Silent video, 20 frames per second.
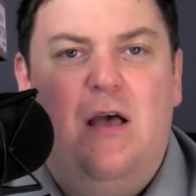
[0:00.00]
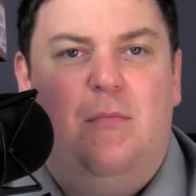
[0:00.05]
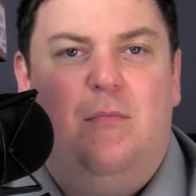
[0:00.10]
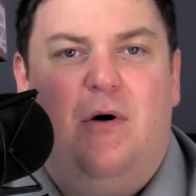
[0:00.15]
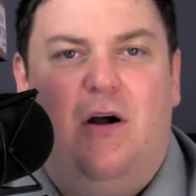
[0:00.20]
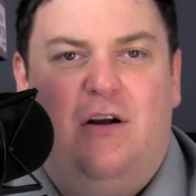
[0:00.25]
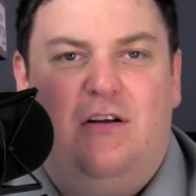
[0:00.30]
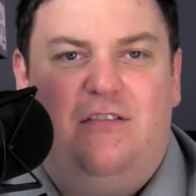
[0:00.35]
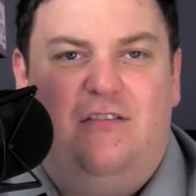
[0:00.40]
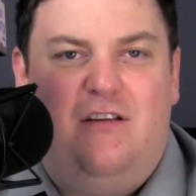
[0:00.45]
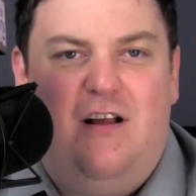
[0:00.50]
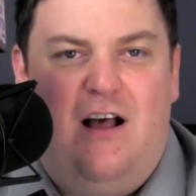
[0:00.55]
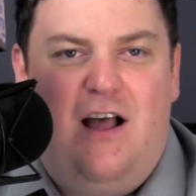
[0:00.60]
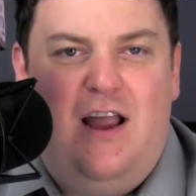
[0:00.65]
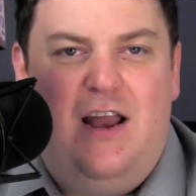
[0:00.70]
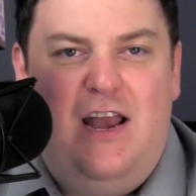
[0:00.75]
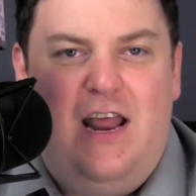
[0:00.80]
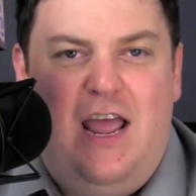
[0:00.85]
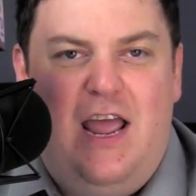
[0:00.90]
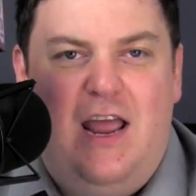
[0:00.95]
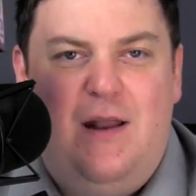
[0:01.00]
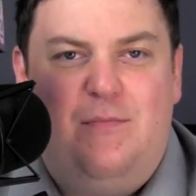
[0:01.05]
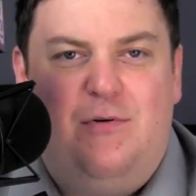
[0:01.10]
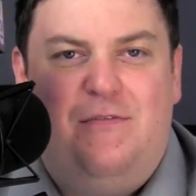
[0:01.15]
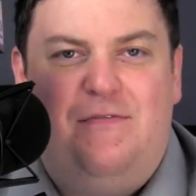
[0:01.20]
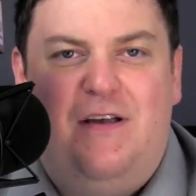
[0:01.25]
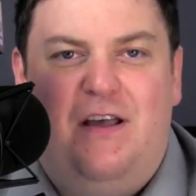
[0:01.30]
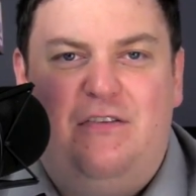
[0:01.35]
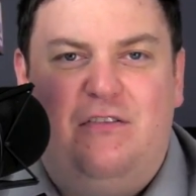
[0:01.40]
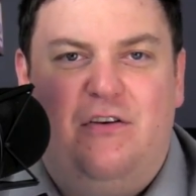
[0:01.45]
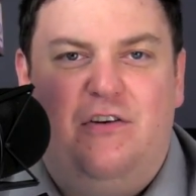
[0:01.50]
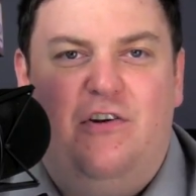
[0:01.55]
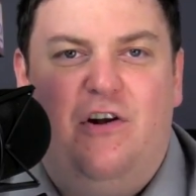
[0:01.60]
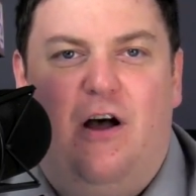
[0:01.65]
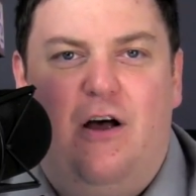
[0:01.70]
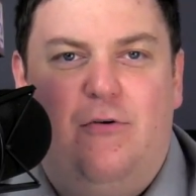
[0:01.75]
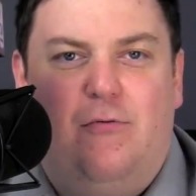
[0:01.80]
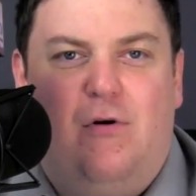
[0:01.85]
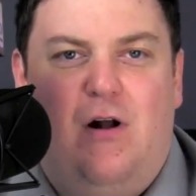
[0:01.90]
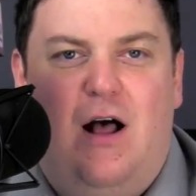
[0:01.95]
Mark Steyn, and Professor
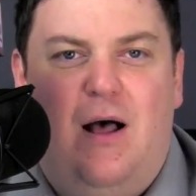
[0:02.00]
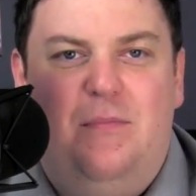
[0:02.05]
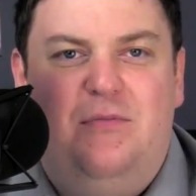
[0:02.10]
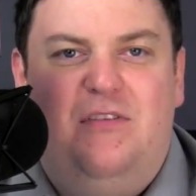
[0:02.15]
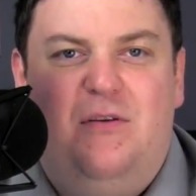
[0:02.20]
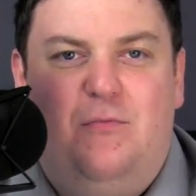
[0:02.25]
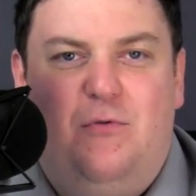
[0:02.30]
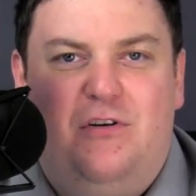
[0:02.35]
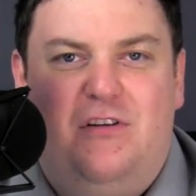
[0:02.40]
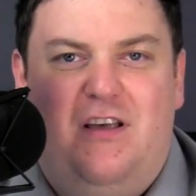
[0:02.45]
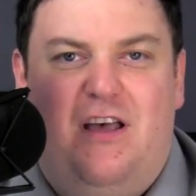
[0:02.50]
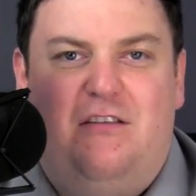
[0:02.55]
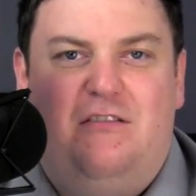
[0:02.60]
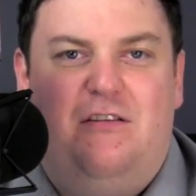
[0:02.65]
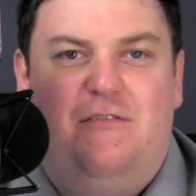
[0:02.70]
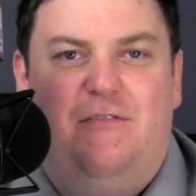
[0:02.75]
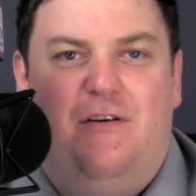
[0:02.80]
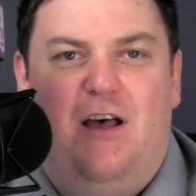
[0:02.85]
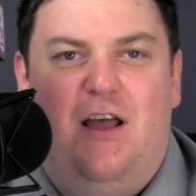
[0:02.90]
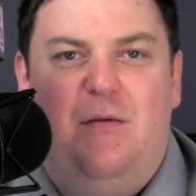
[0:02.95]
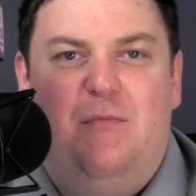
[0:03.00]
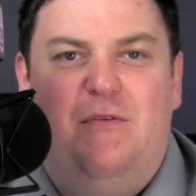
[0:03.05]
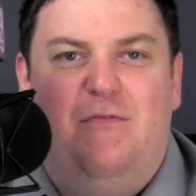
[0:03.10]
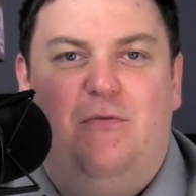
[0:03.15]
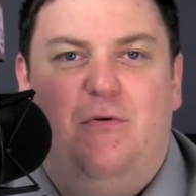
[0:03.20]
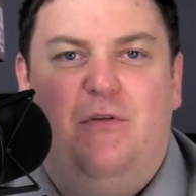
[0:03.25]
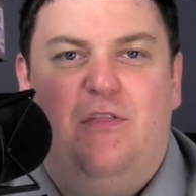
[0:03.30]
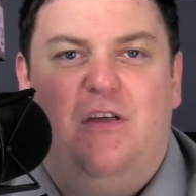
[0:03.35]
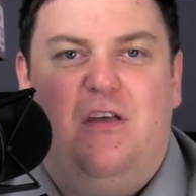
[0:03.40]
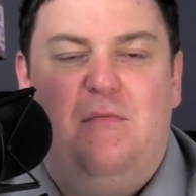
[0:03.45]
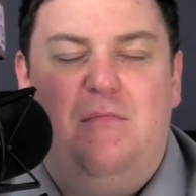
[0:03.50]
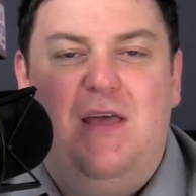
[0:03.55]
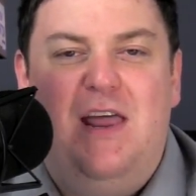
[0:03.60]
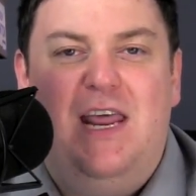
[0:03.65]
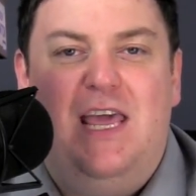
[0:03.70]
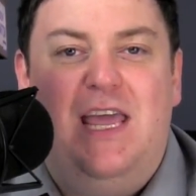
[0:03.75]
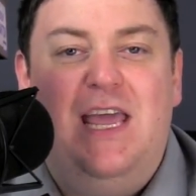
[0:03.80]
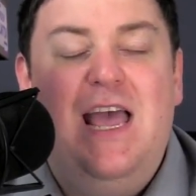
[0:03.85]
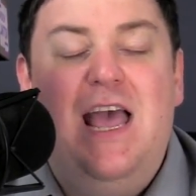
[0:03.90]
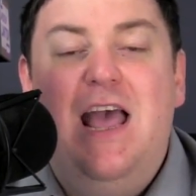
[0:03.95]
John Robson were testifying before the
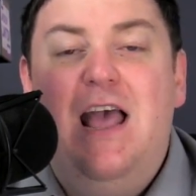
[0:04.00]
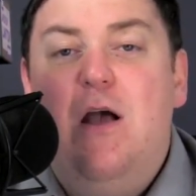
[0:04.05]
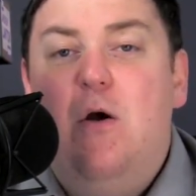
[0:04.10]
committee,